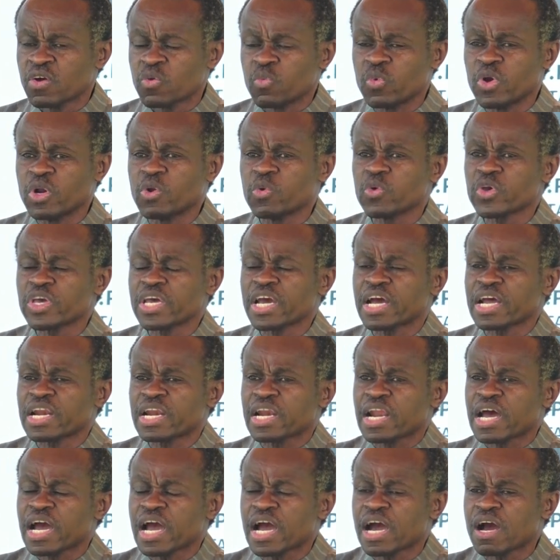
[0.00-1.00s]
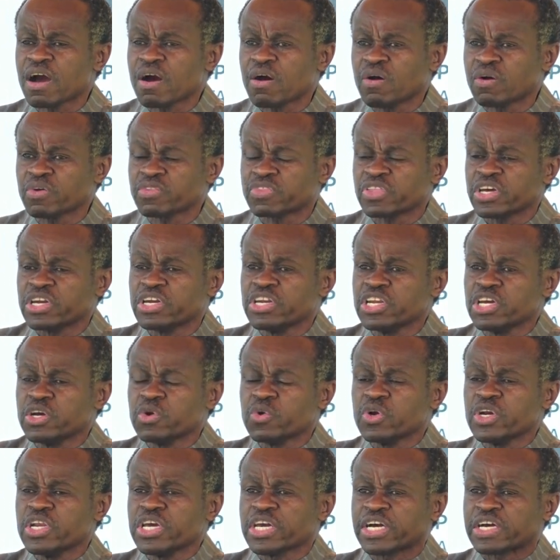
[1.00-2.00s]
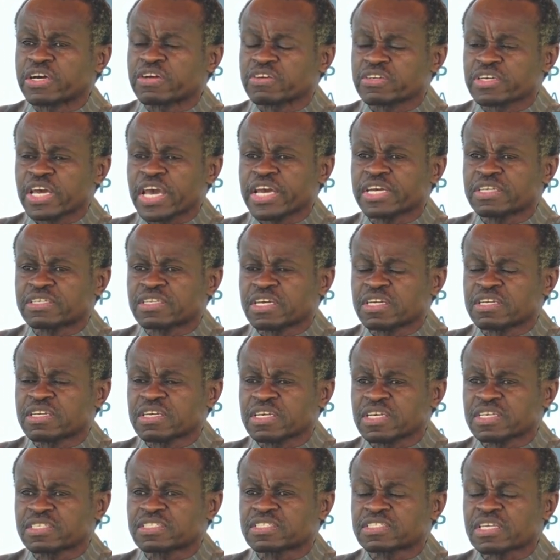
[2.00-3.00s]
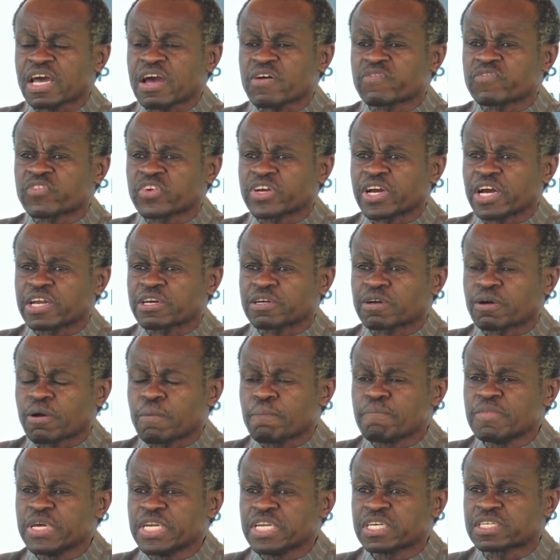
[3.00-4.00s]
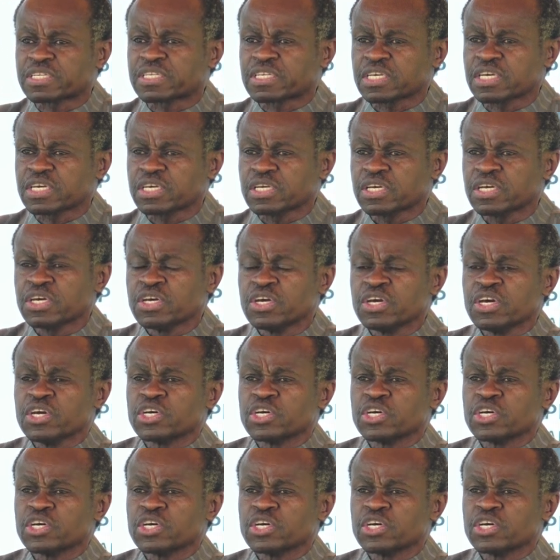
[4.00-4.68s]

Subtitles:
will we allow the newly created East African community